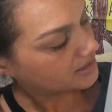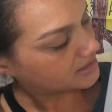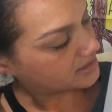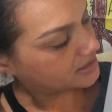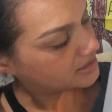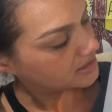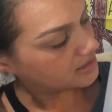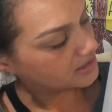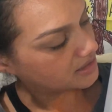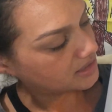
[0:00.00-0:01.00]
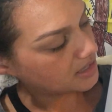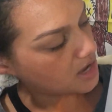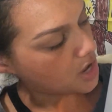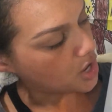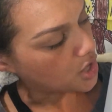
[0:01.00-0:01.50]
K.
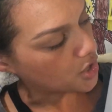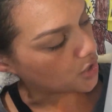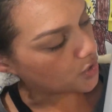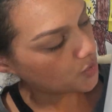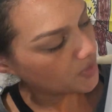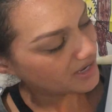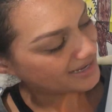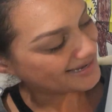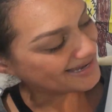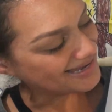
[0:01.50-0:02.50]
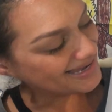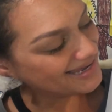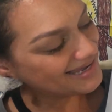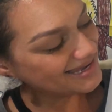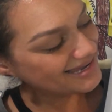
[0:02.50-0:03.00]
O.
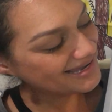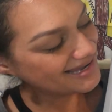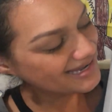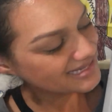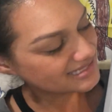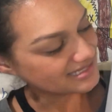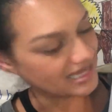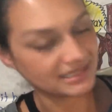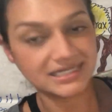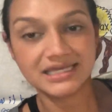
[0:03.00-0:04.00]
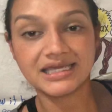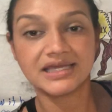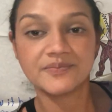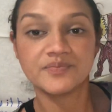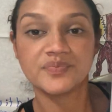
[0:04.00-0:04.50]
N. Silent E.